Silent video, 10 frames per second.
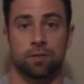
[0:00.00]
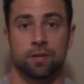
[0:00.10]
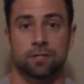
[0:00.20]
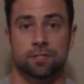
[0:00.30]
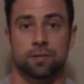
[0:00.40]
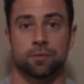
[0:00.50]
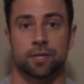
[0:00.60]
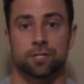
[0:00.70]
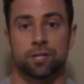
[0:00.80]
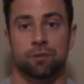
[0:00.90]
with us that we
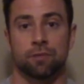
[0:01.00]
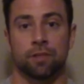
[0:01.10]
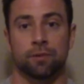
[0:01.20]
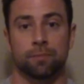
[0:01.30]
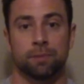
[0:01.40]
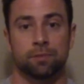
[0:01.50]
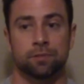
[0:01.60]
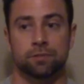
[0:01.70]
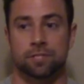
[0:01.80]
can share with other people,